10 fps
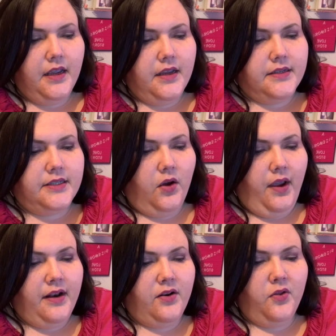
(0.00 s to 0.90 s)
So,
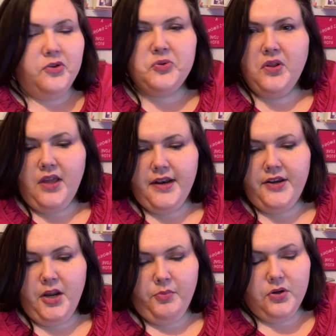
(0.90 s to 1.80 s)
and I know those are a lot of
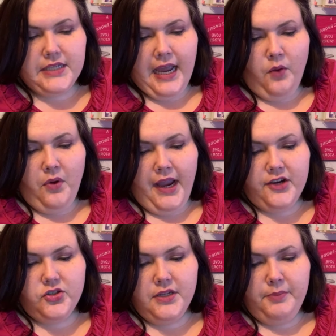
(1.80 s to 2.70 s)
numbers. I will
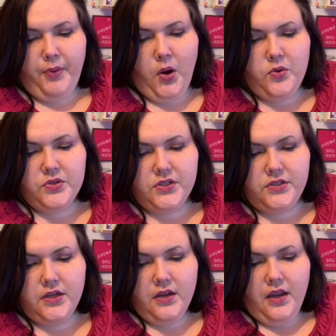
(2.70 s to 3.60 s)
actually
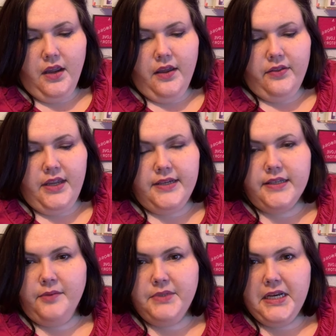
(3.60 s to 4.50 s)
post these
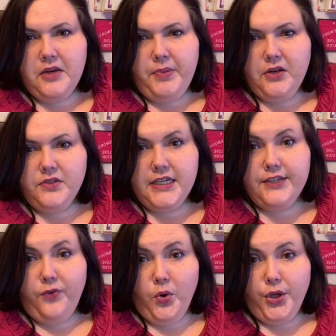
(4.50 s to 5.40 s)
updated penalties
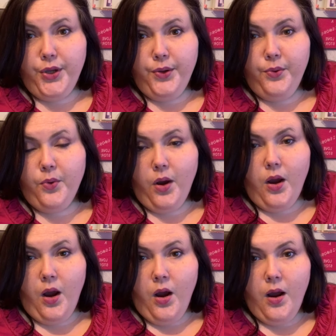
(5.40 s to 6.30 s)
for you
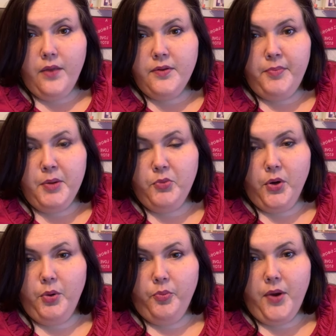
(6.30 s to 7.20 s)
on the Bim
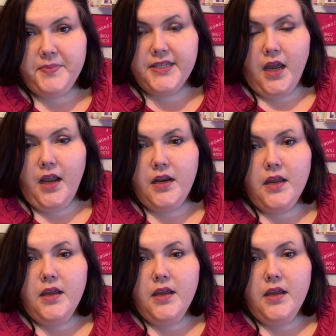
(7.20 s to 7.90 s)
Group website.